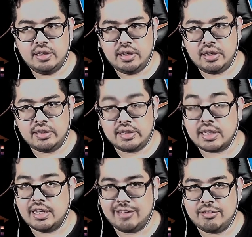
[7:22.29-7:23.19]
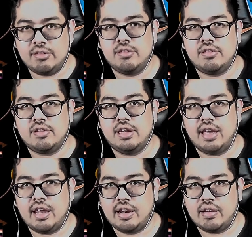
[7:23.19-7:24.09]
the glasses
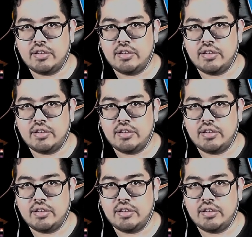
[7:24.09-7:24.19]
and,